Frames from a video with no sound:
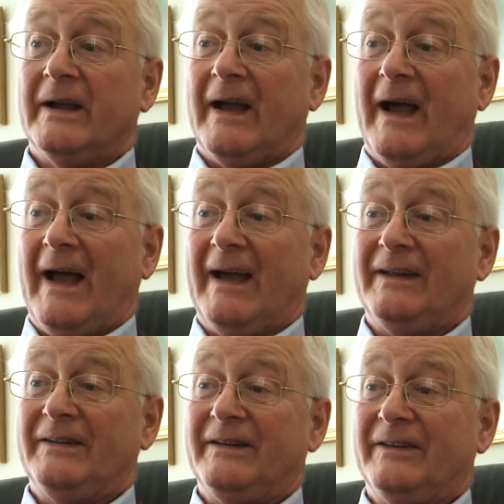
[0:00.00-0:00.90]

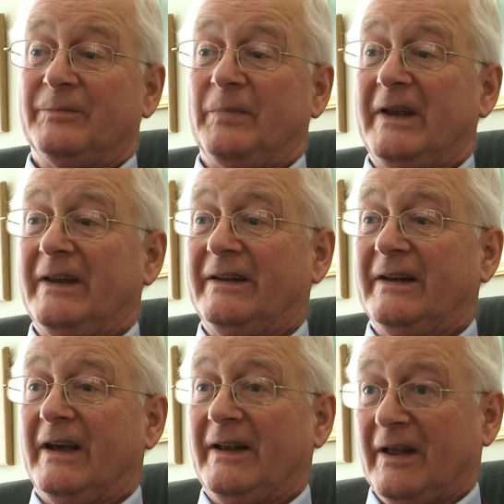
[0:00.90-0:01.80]
and it's been
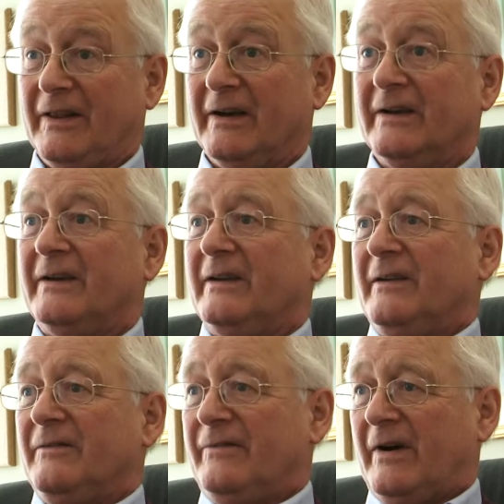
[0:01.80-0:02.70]
another
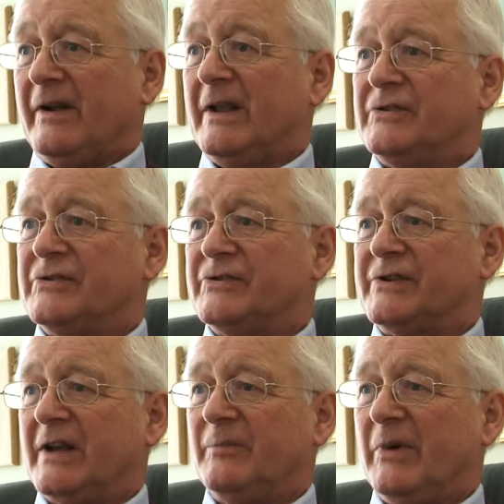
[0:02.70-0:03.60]
very
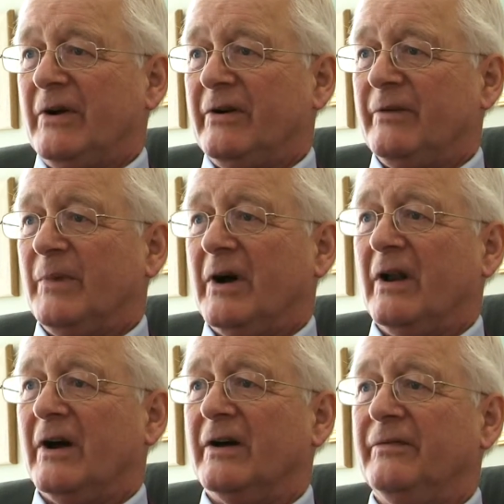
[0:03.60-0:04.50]
interesting period of my
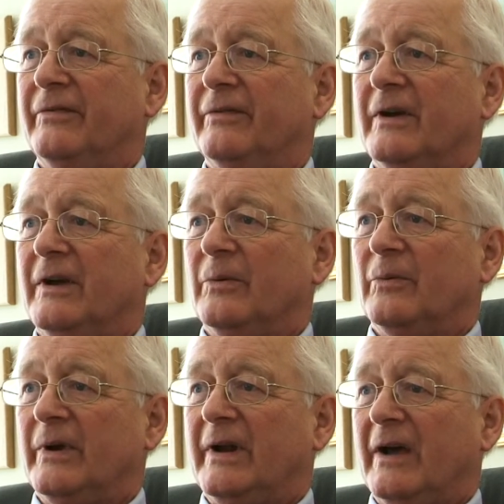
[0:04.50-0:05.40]
life.
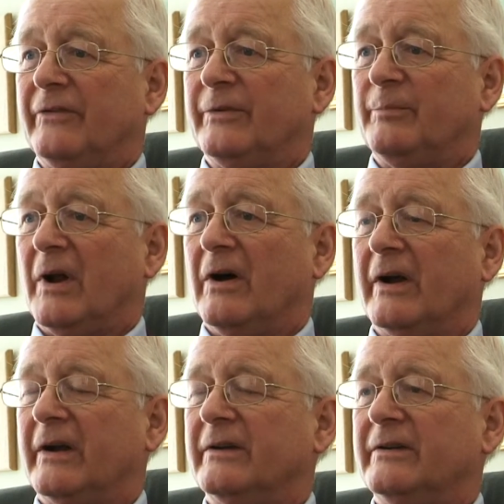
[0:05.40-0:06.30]
We're now
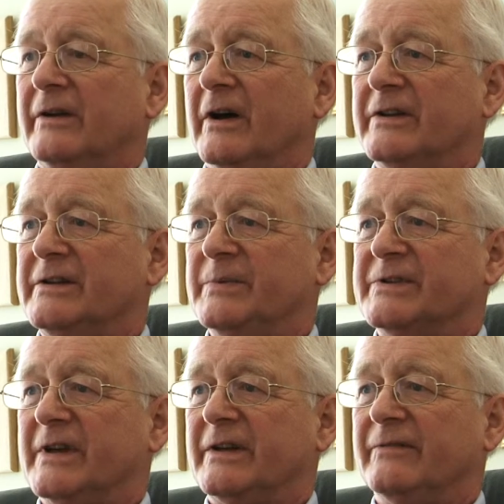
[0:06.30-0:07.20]
supplying
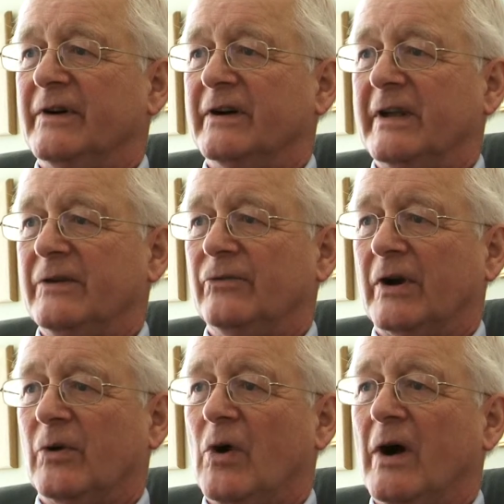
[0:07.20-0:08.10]
90% of our heat
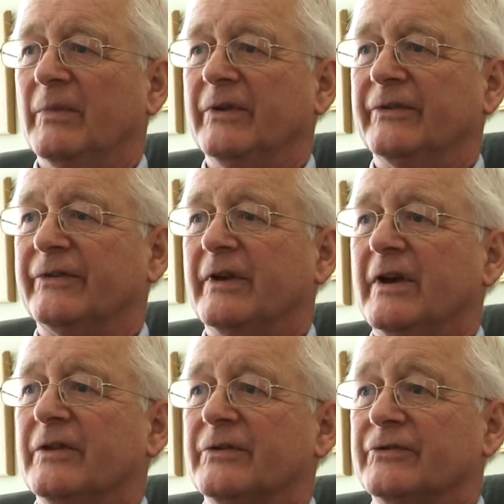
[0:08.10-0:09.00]
requirements
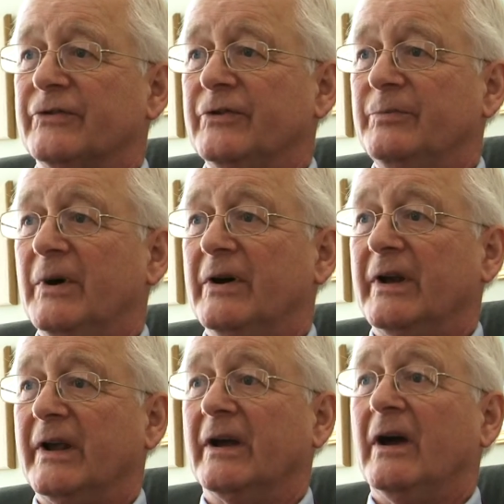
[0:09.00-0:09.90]
through
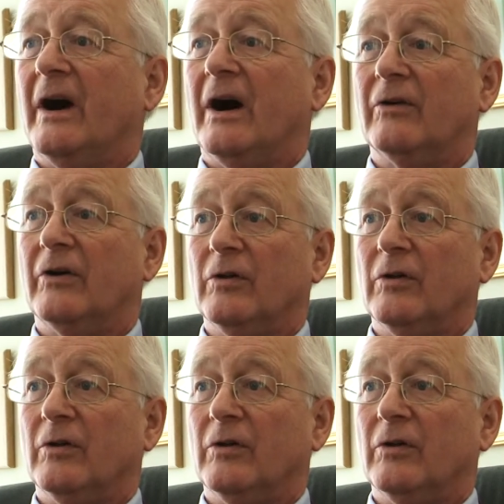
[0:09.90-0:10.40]
burning our